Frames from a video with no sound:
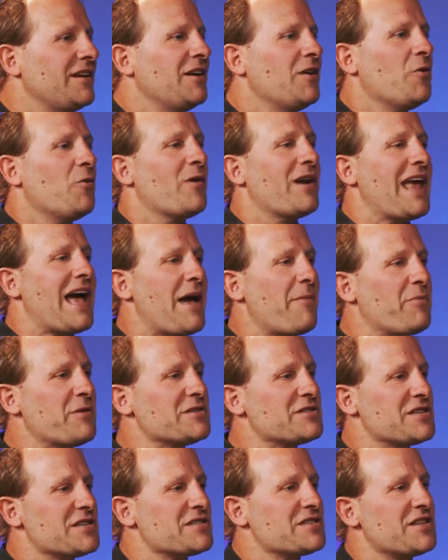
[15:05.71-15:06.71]
What
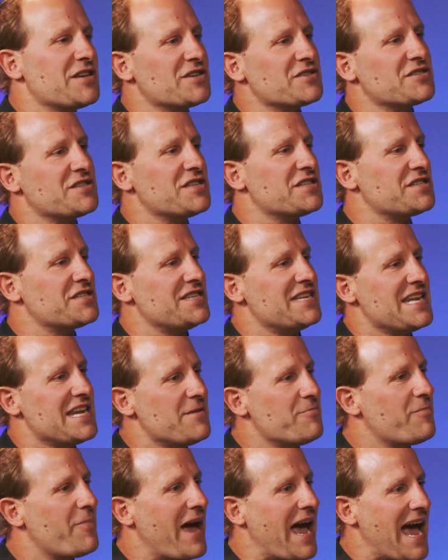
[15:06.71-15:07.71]
happens is there's this
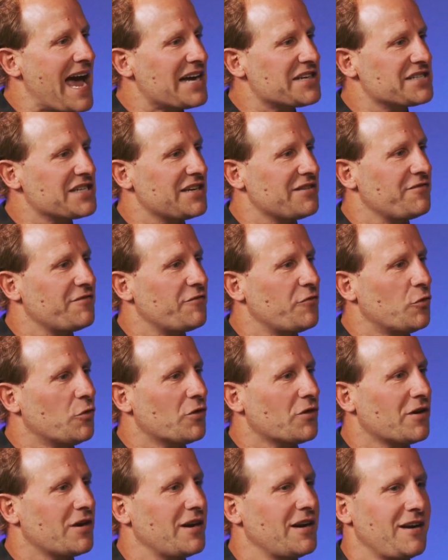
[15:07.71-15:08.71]
deep passion
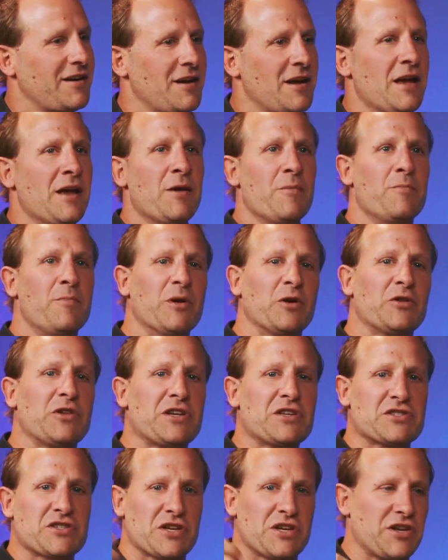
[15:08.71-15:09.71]
for building
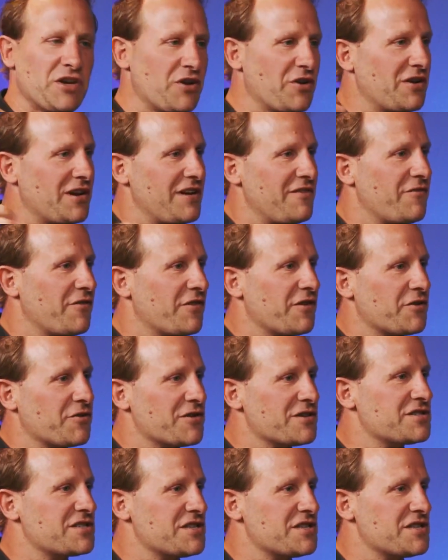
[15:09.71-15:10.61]
security for the Christian